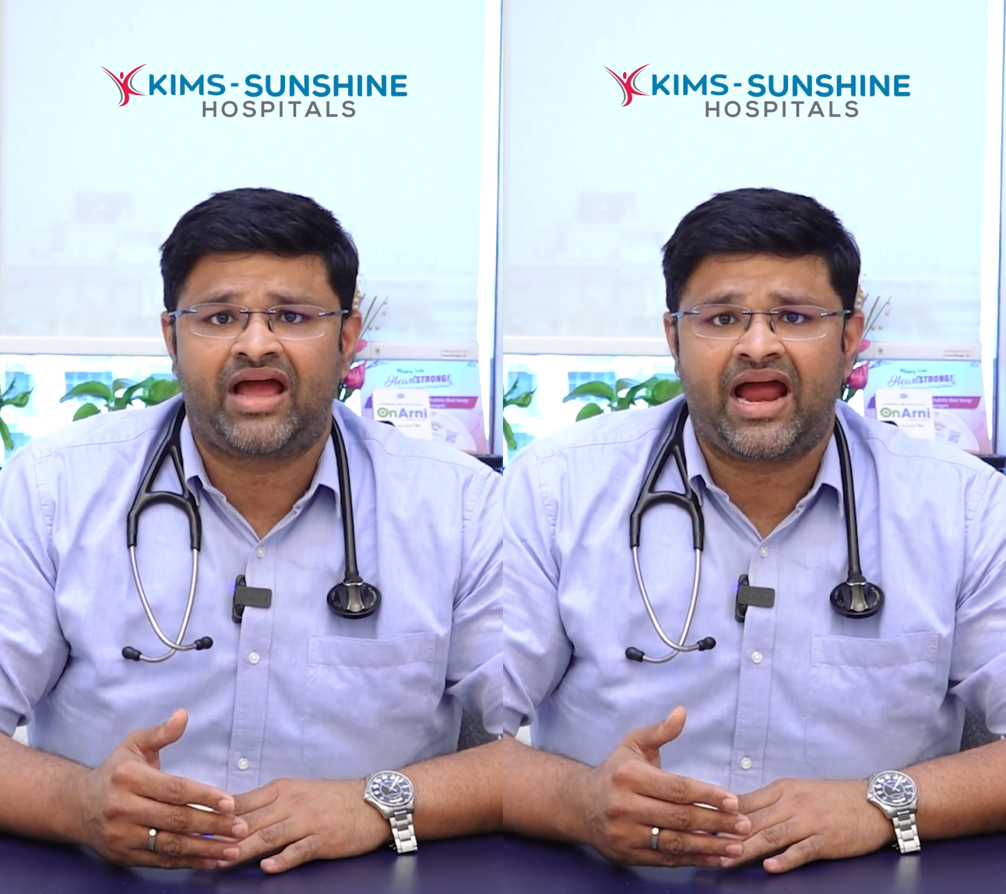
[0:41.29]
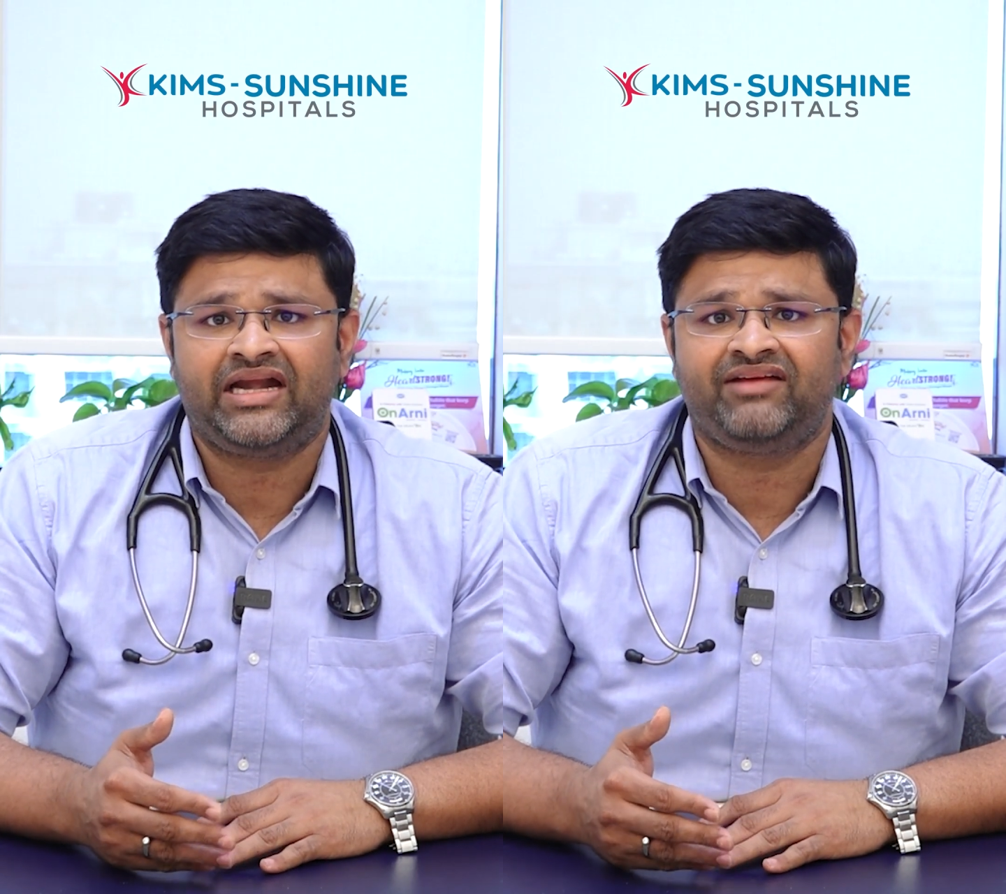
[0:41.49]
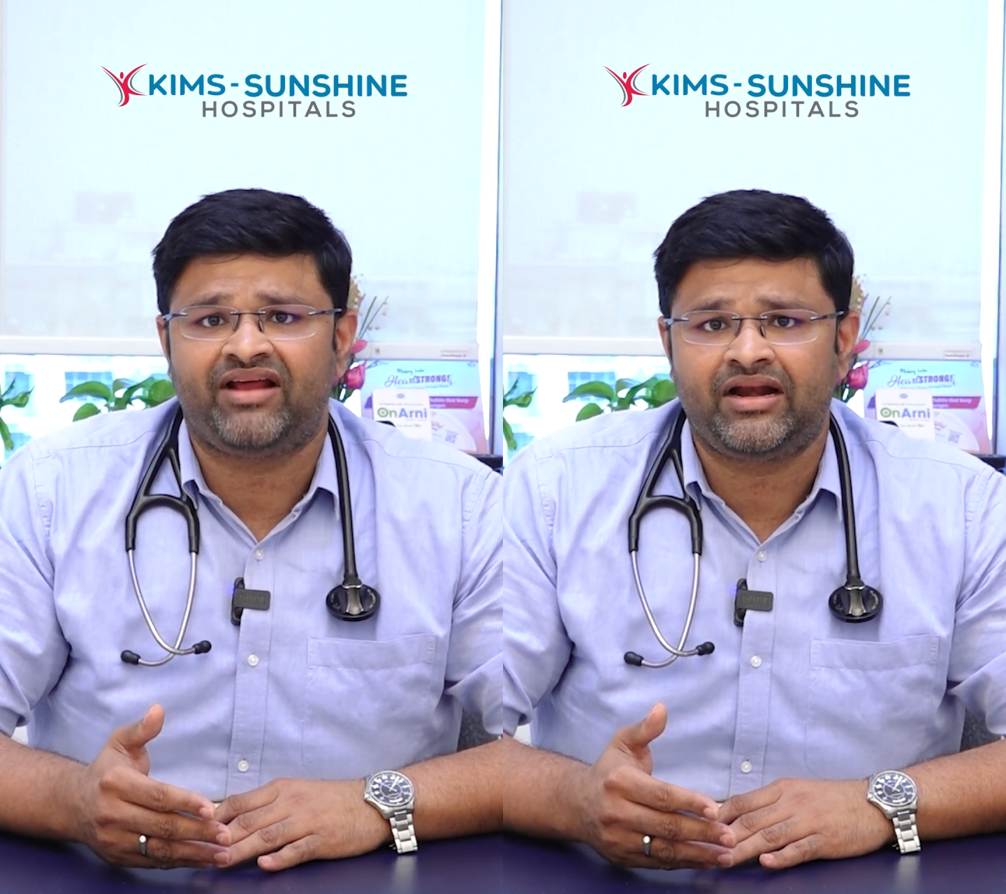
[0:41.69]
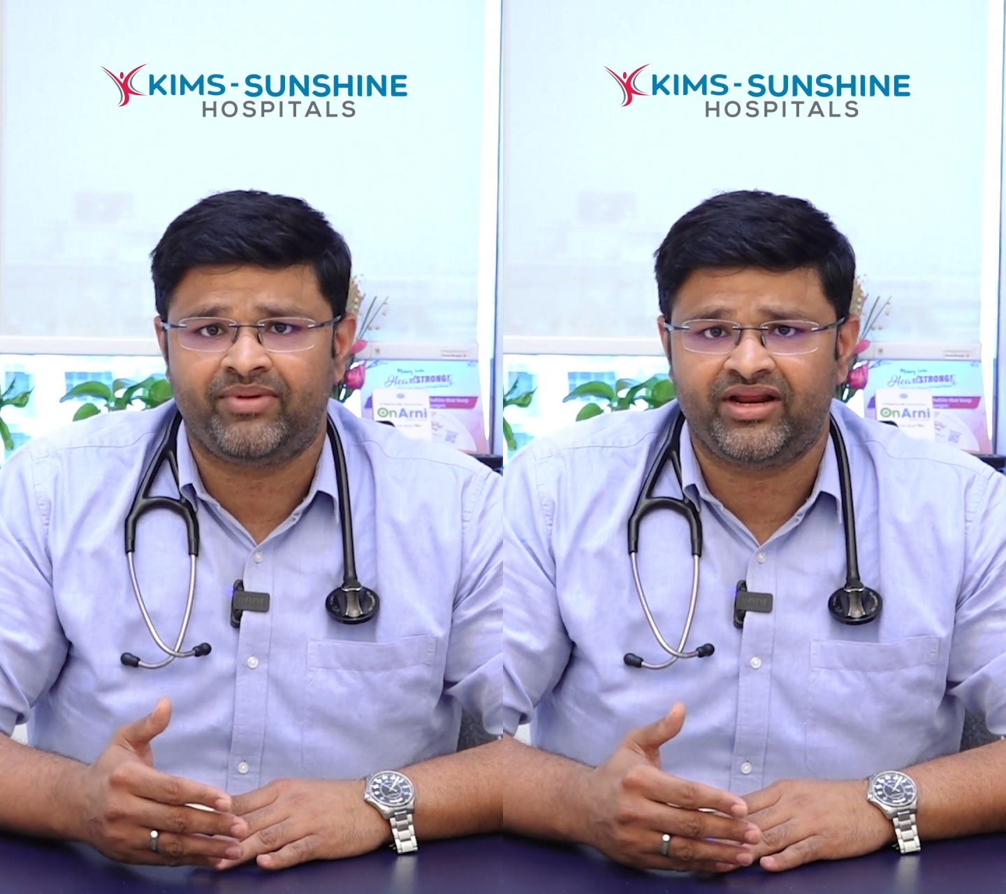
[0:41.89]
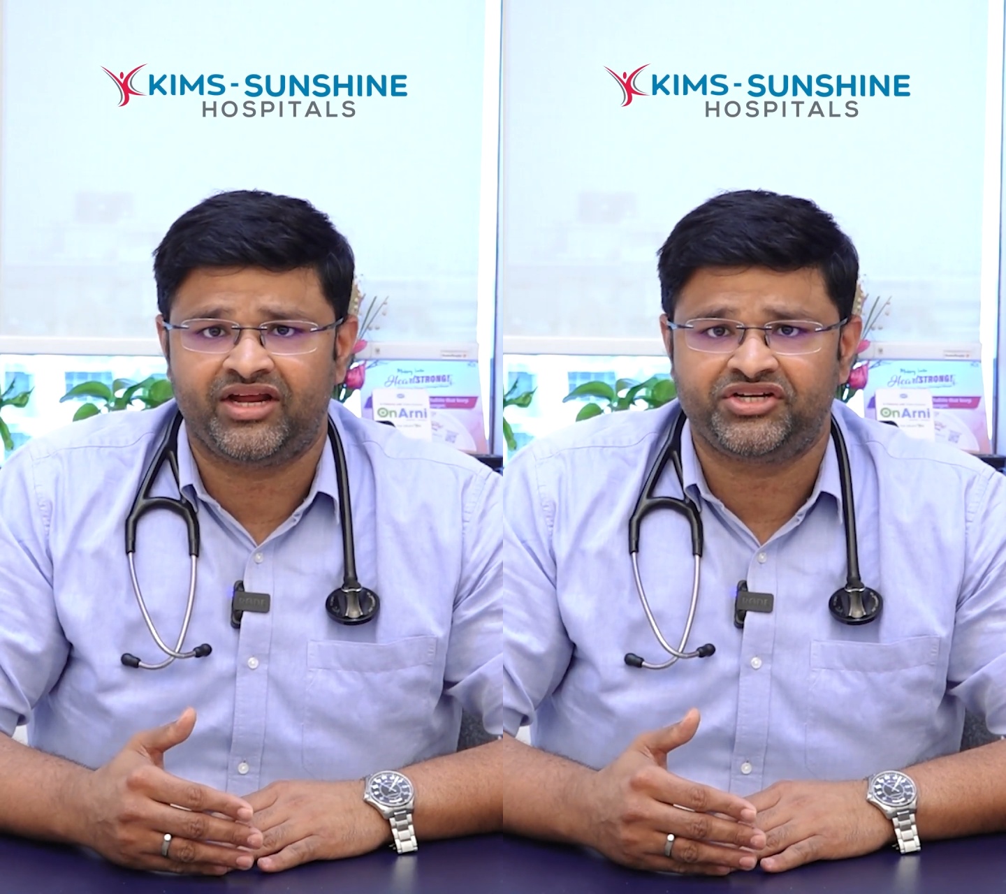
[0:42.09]
antiviral
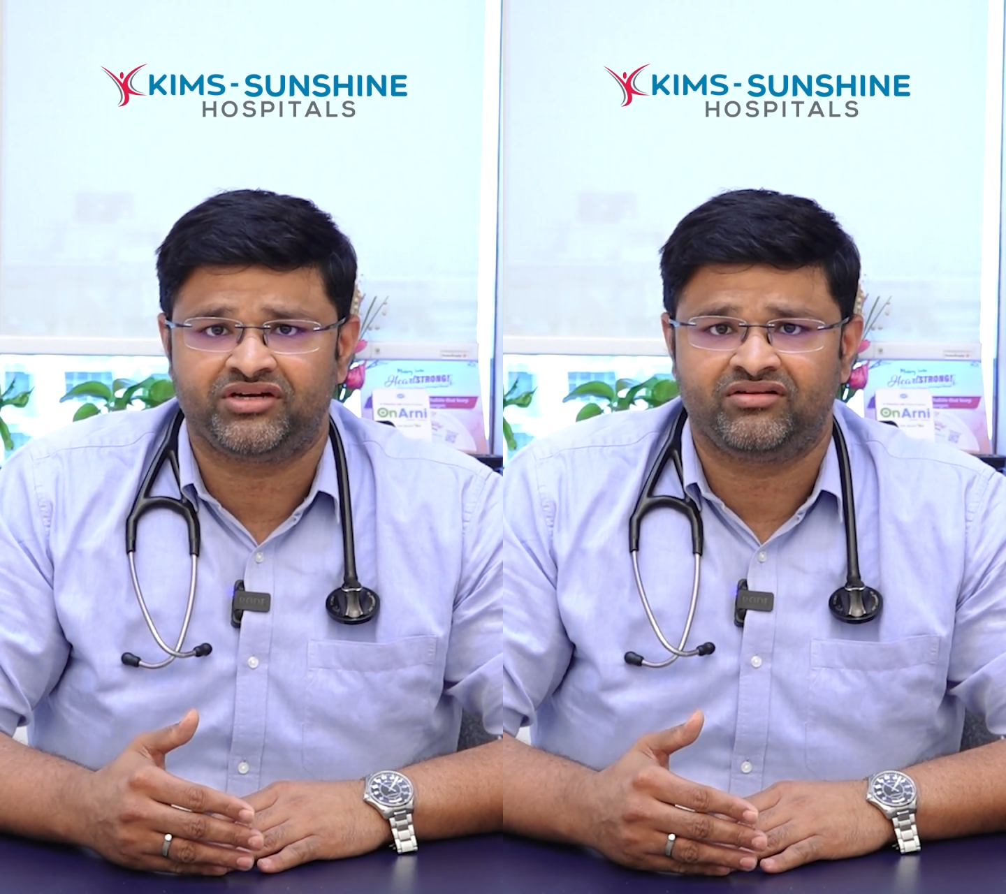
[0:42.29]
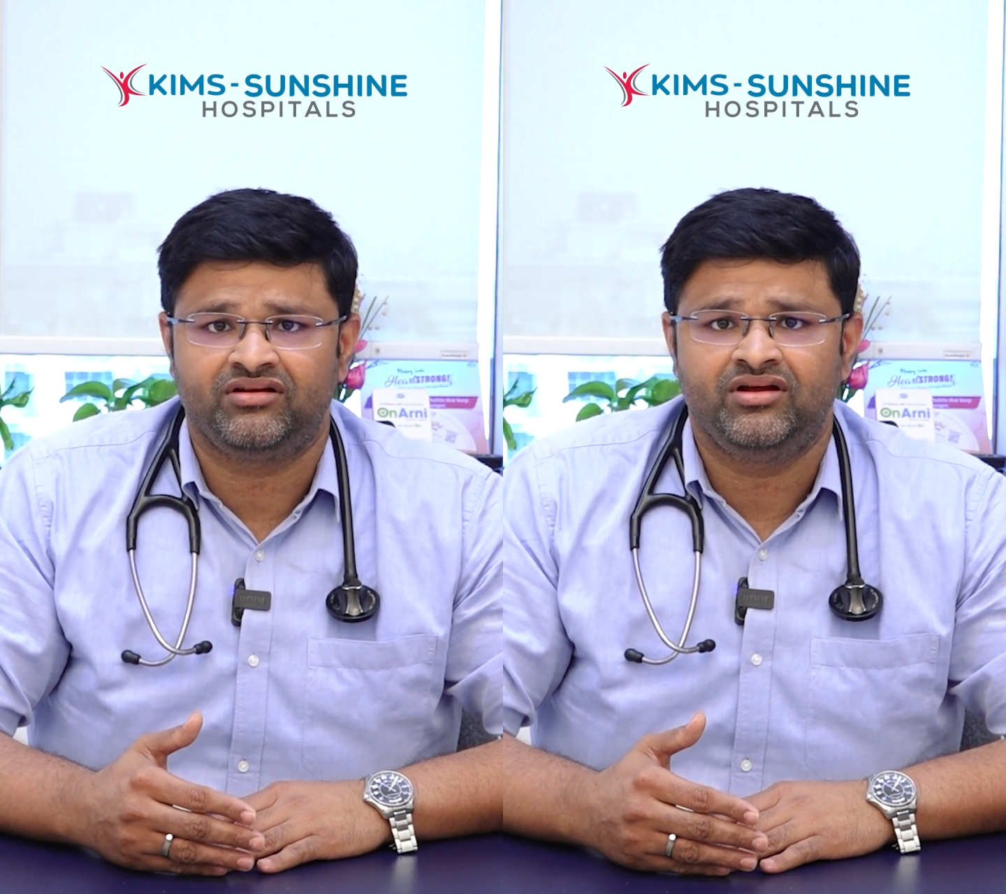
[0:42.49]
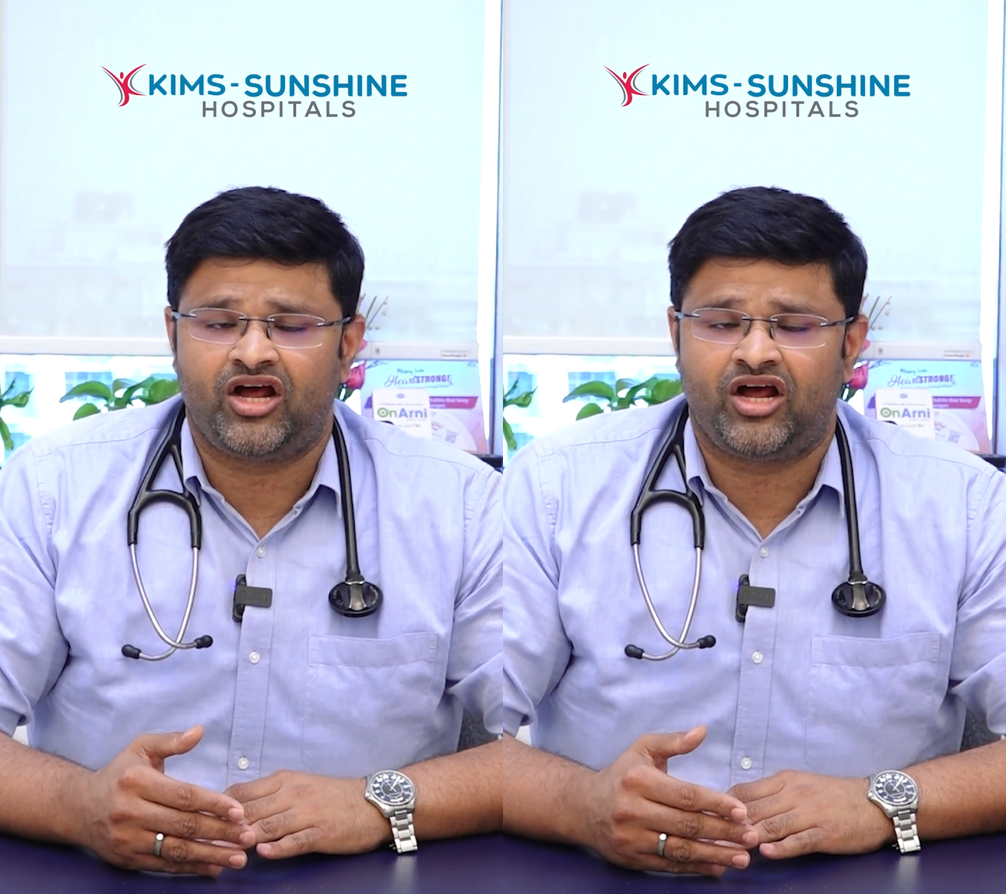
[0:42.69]
medication.